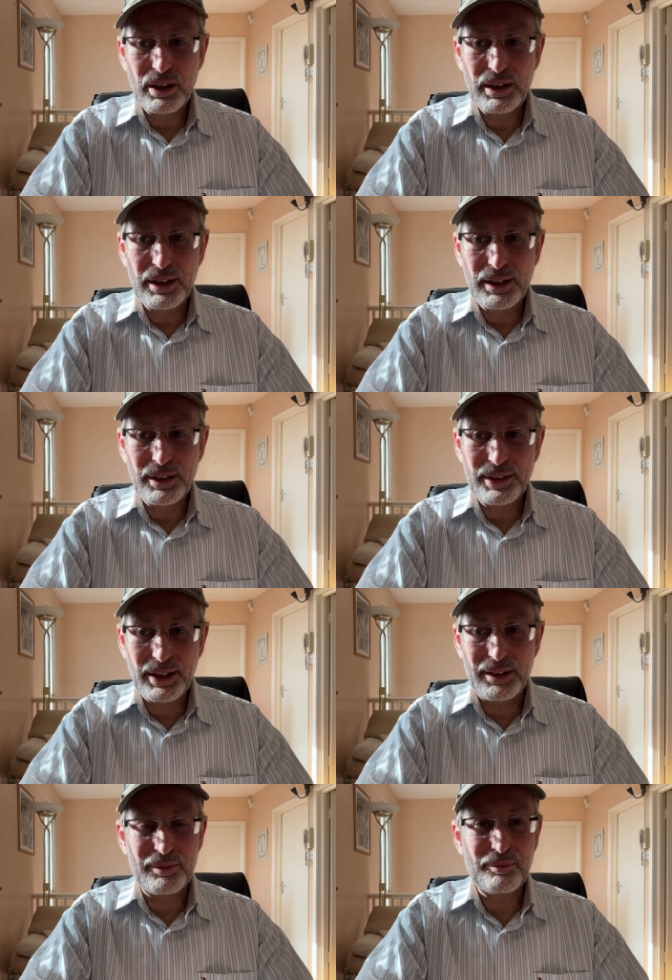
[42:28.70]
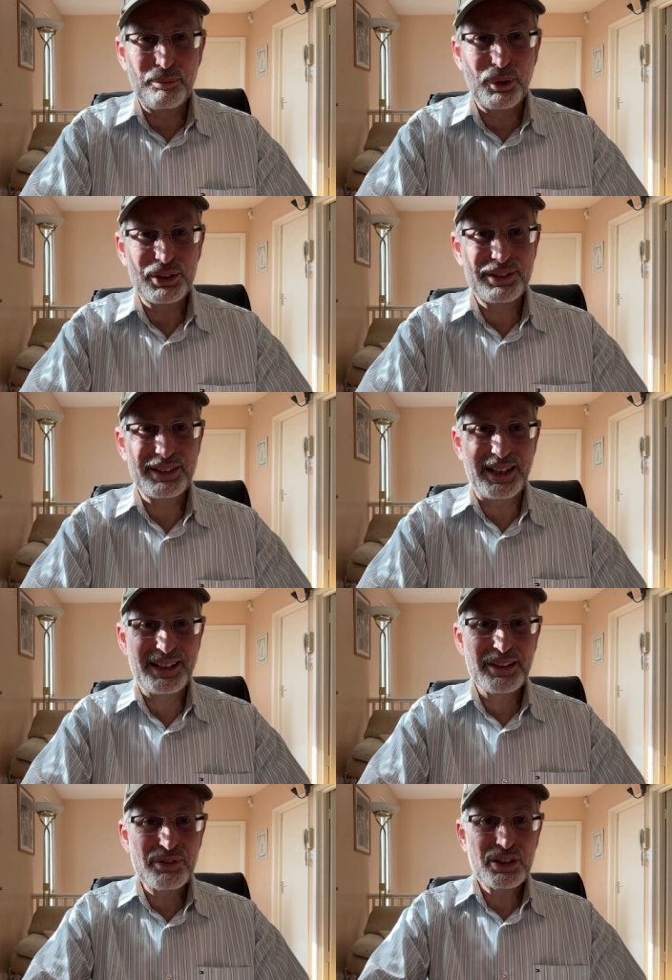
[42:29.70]
uh, yeah, but the,
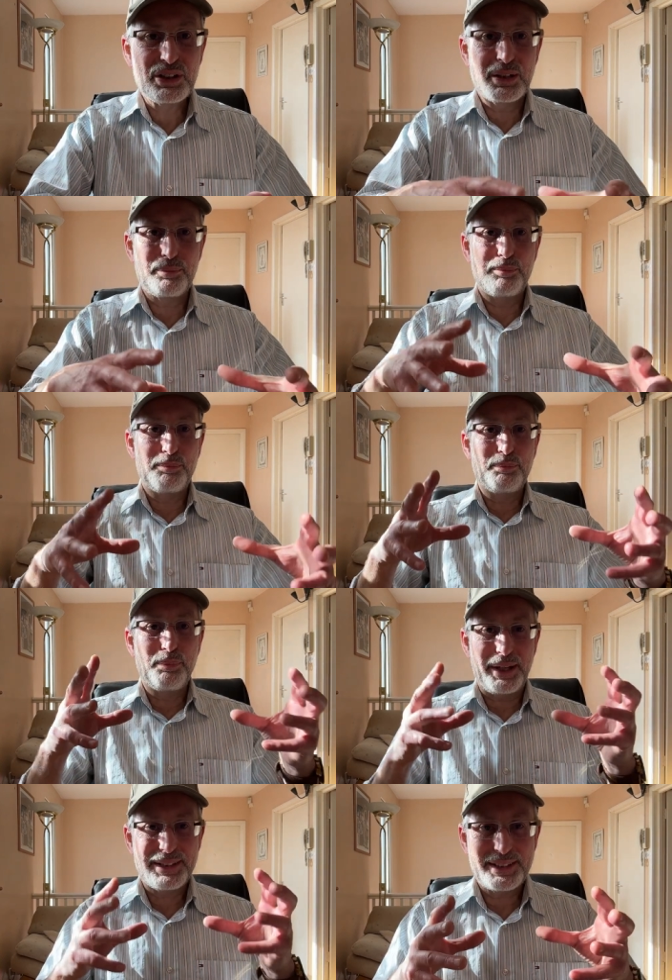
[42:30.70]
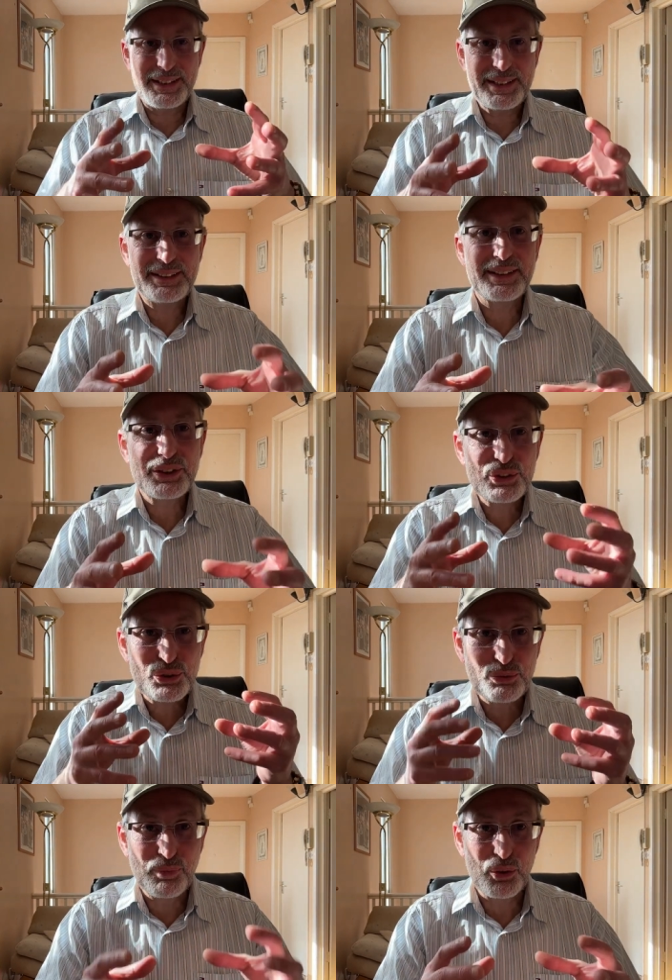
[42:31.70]
even the basic, the
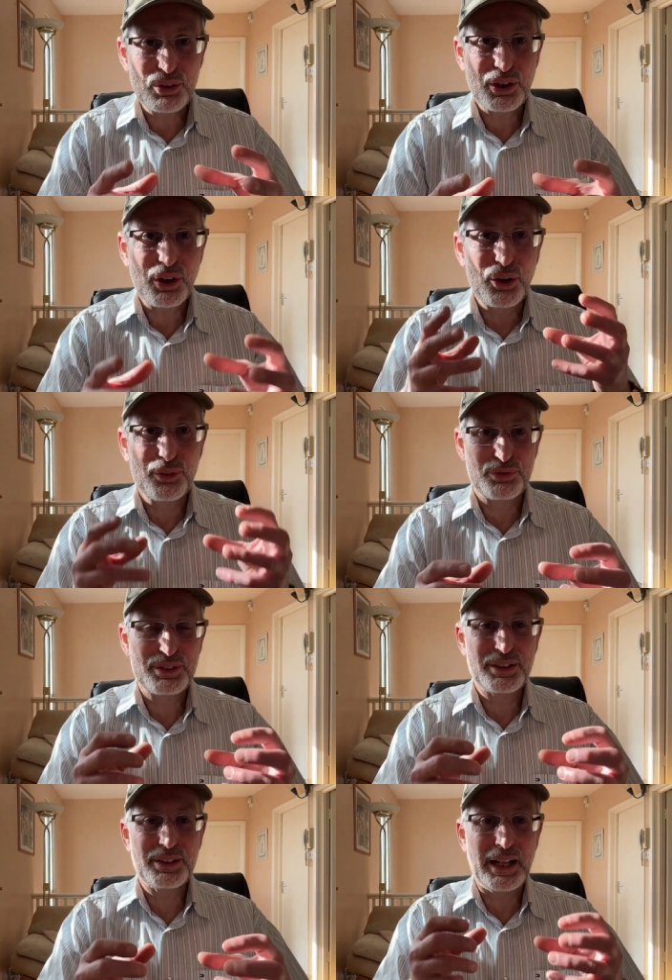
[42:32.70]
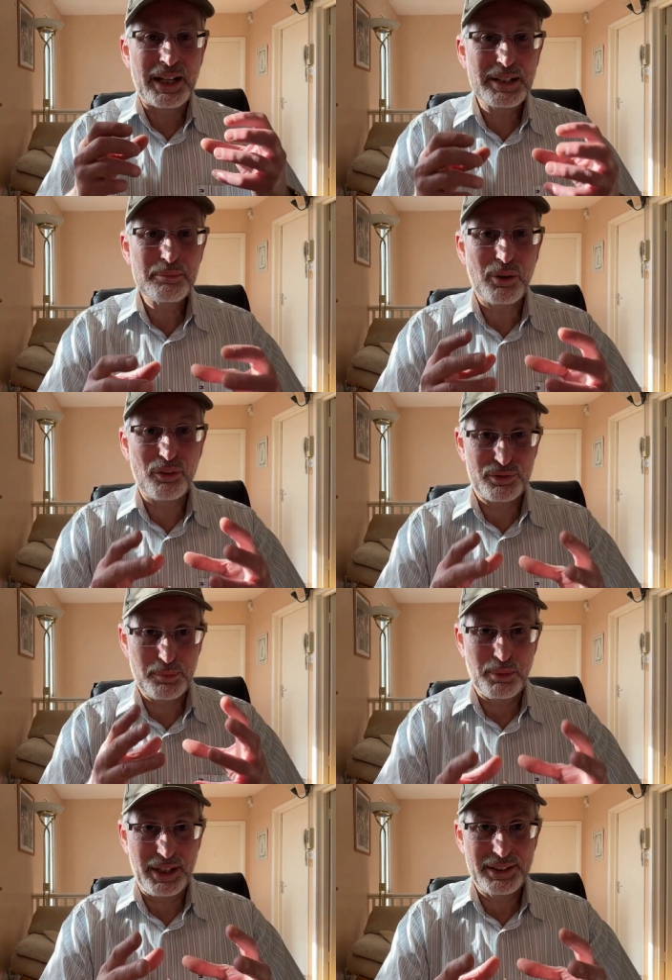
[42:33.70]
smoke of the any of the
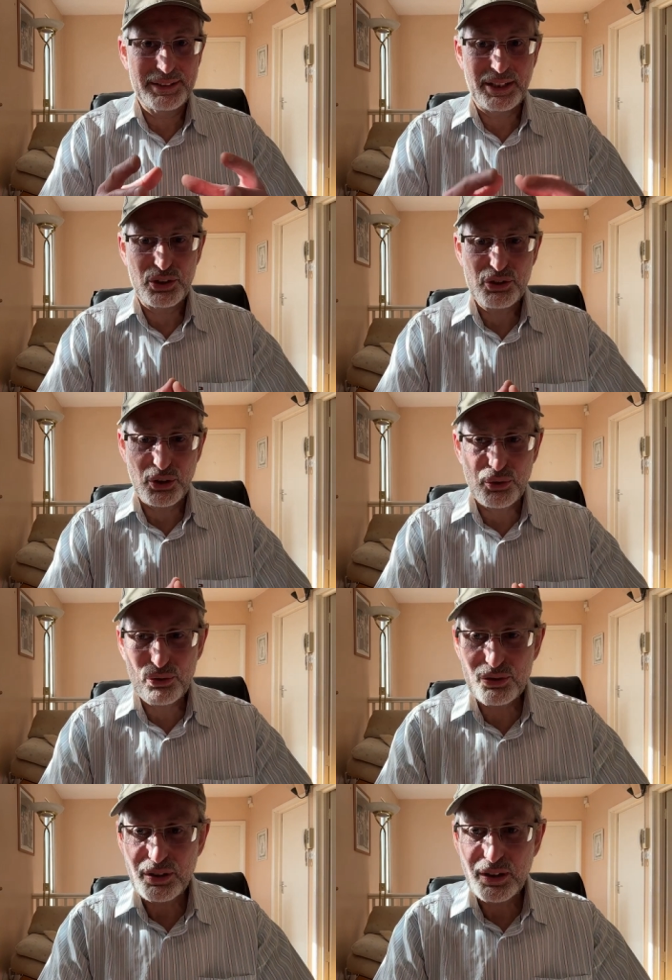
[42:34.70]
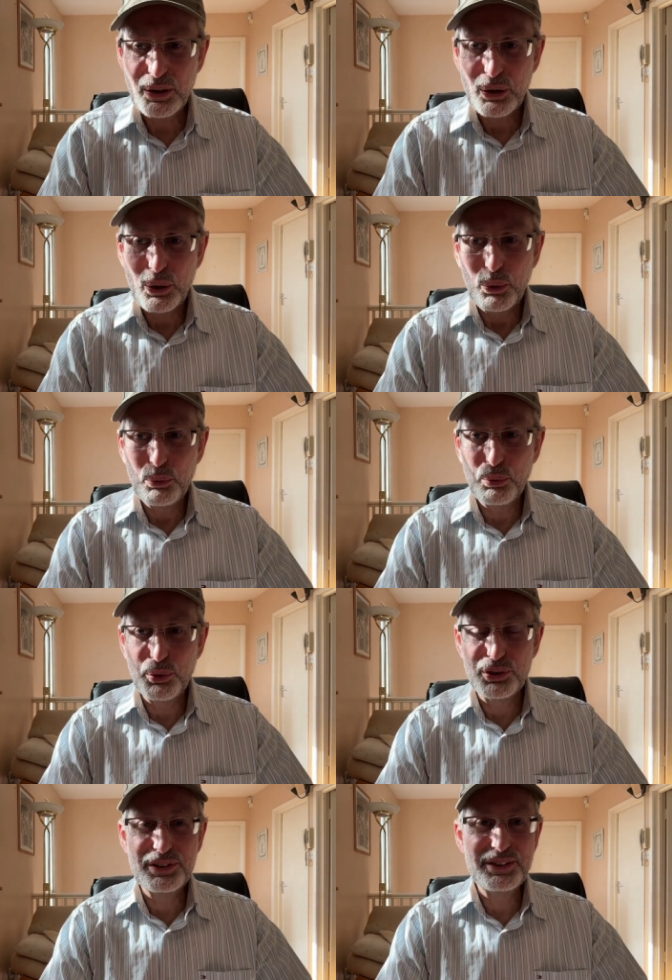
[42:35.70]
blend that you chose
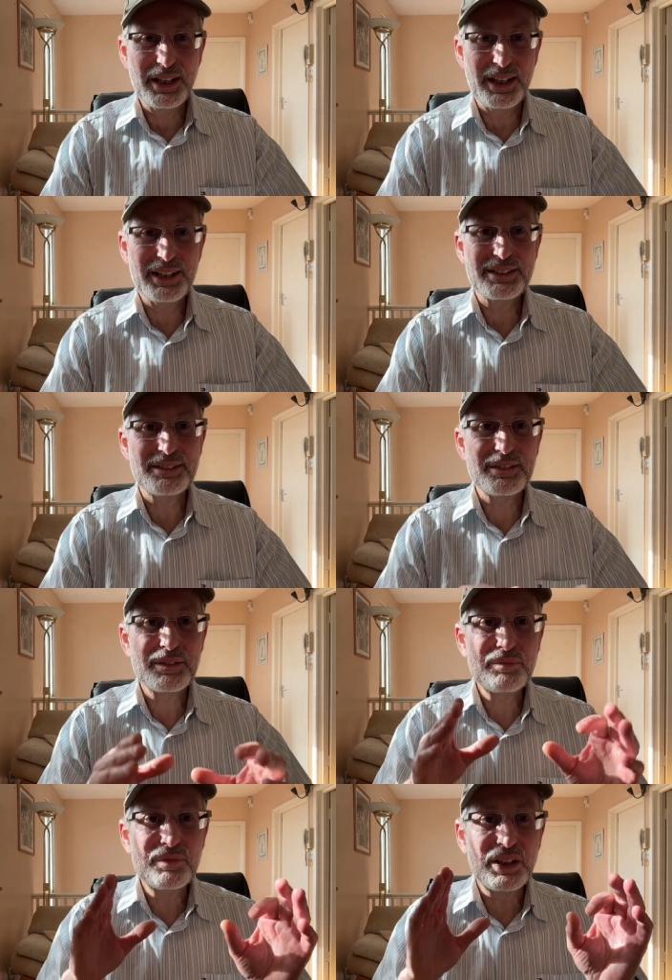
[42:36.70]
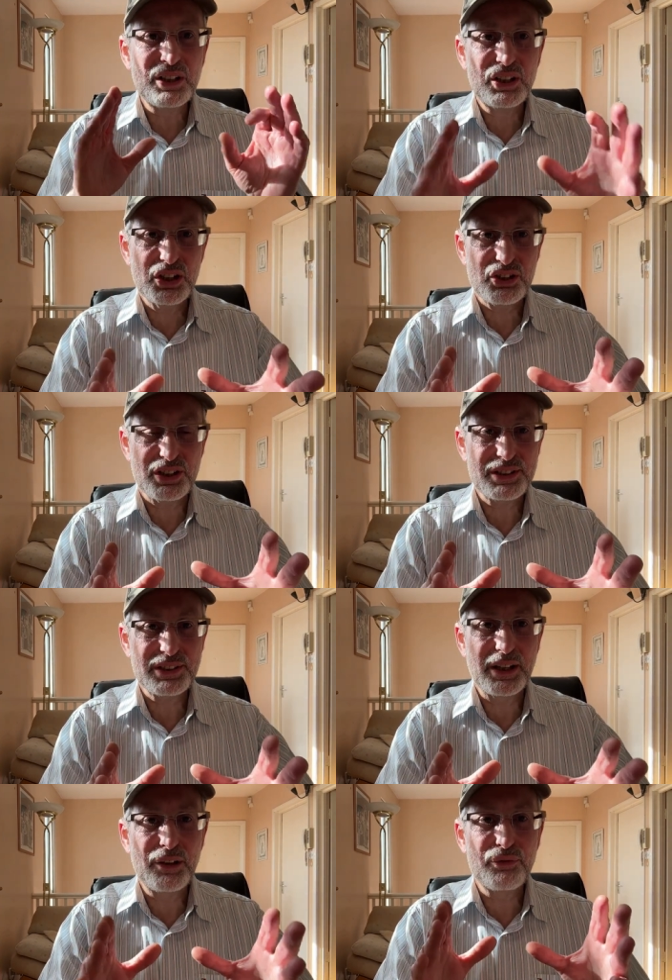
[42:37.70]
would taste delicious
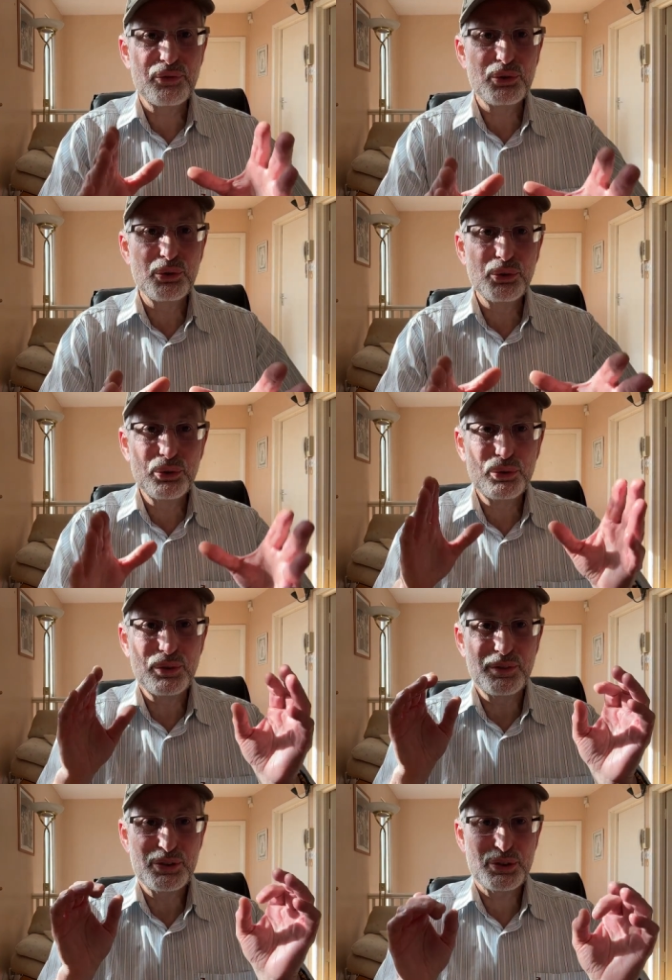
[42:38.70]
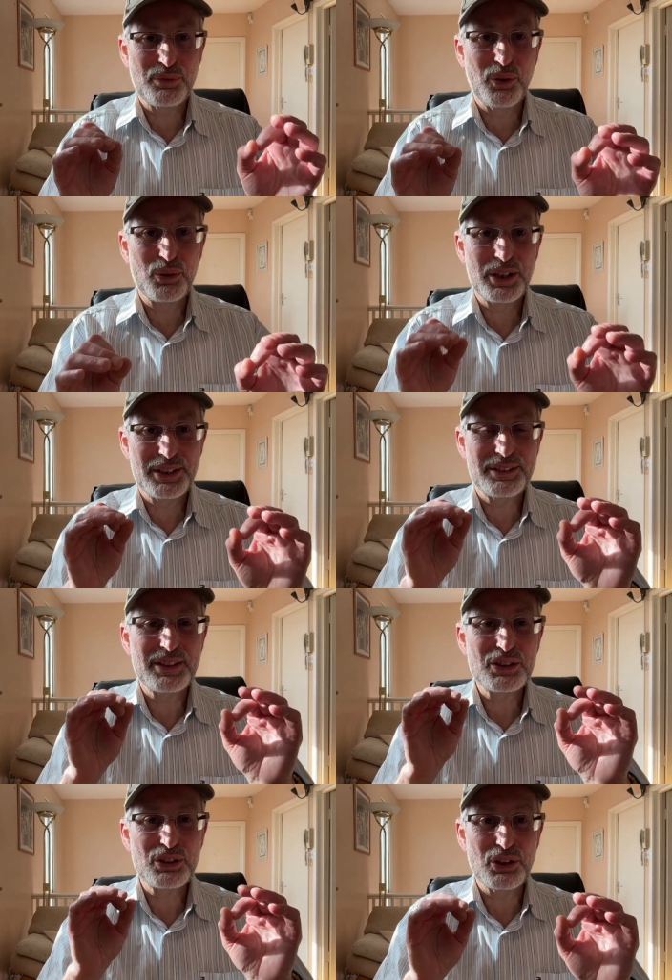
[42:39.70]
if you smoke it
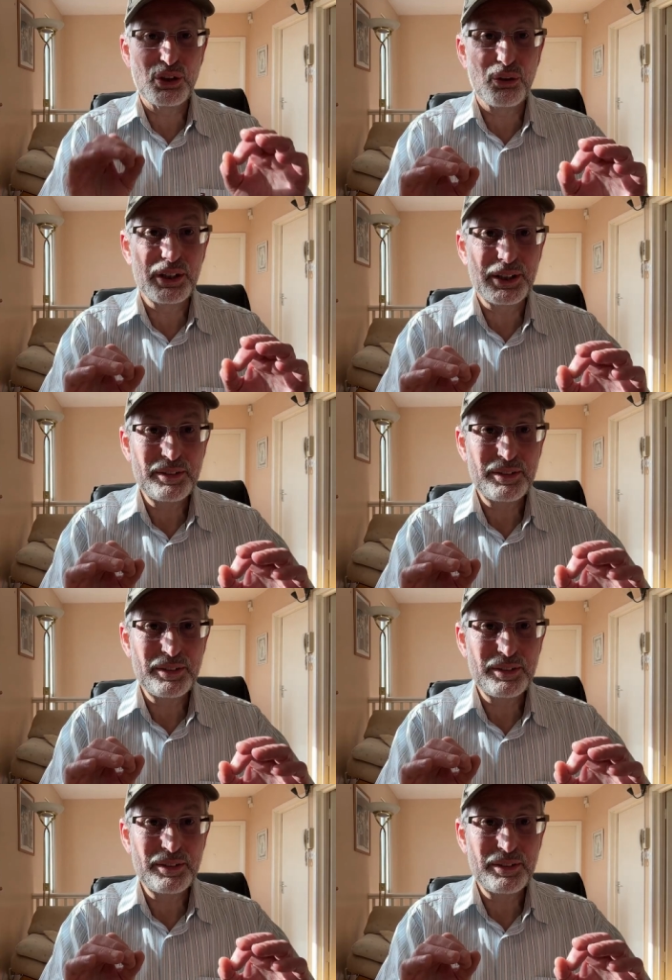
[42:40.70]
slowly.